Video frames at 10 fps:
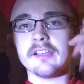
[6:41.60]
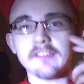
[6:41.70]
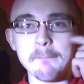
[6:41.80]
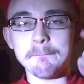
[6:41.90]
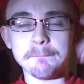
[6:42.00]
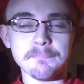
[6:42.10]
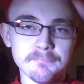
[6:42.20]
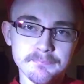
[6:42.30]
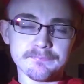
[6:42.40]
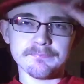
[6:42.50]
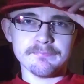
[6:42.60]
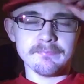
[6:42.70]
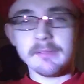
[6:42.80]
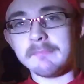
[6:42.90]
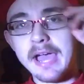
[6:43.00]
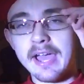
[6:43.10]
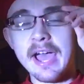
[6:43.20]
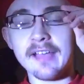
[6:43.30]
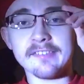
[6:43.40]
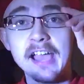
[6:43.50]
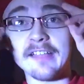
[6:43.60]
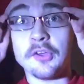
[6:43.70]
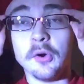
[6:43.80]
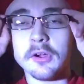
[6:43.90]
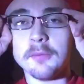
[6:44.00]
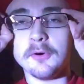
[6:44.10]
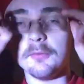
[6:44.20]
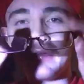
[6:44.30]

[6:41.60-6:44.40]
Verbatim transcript: Because I'm my eyesight's horrible,